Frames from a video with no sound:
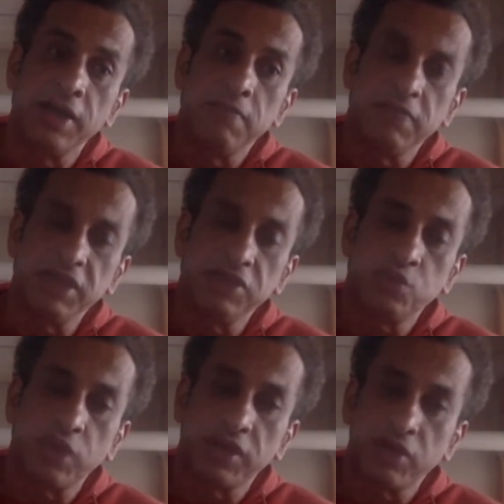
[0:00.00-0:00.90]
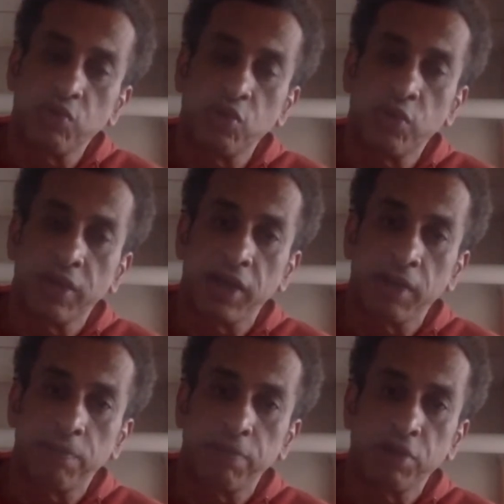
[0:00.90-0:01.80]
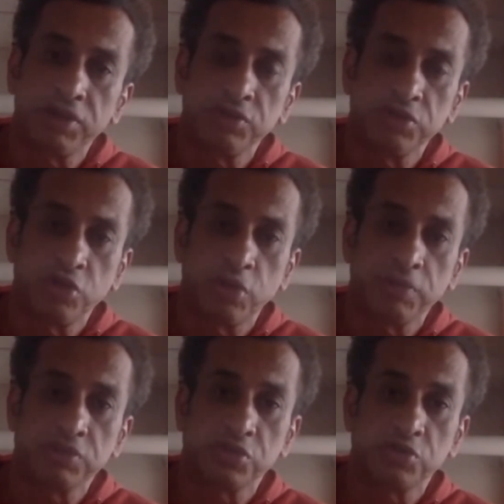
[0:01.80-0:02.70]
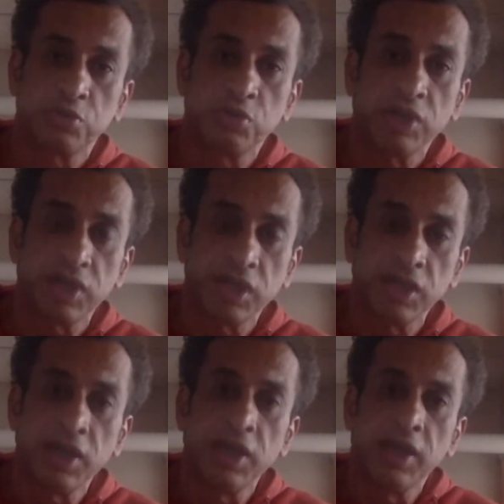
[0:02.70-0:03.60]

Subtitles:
means one can go and plug into the open source community,